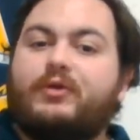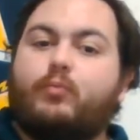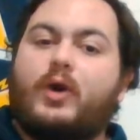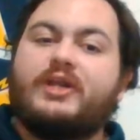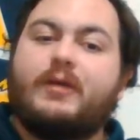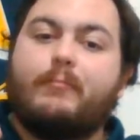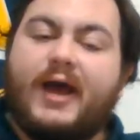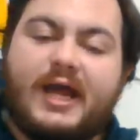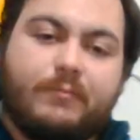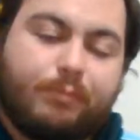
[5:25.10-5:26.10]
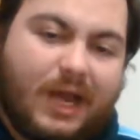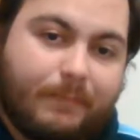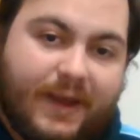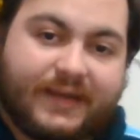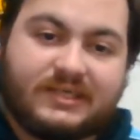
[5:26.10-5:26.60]
When your main
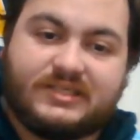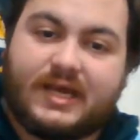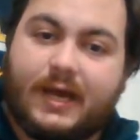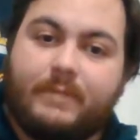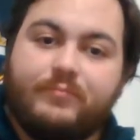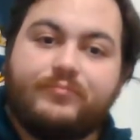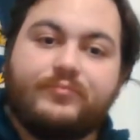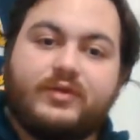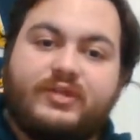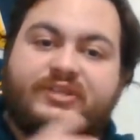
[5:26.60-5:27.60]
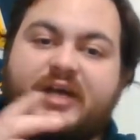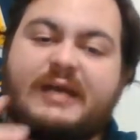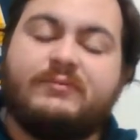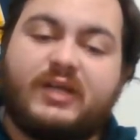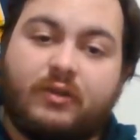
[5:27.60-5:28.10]
playmaker's out, the
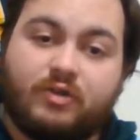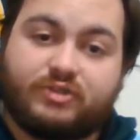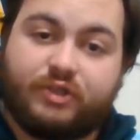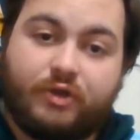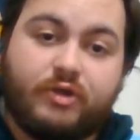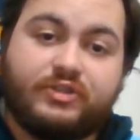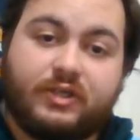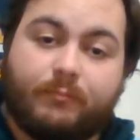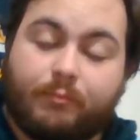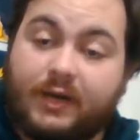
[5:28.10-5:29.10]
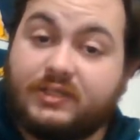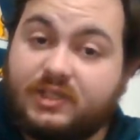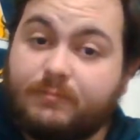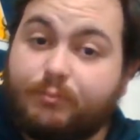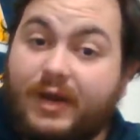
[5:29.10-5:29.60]
team's going to look to you, Dylan Brown.
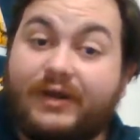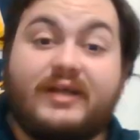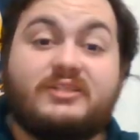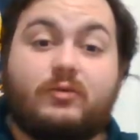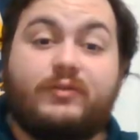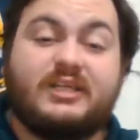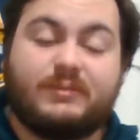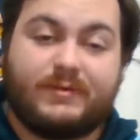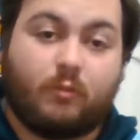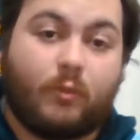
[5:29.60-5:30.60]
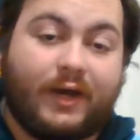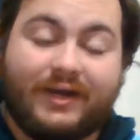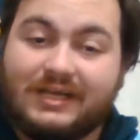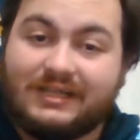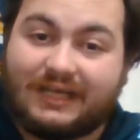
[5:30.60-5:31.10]
Dylan Brown needs to, needs to be the one
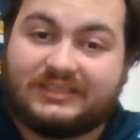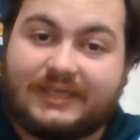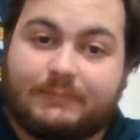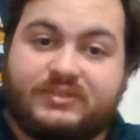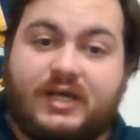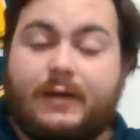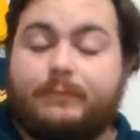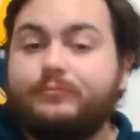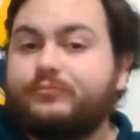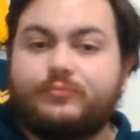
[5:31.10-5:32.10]
that steps up.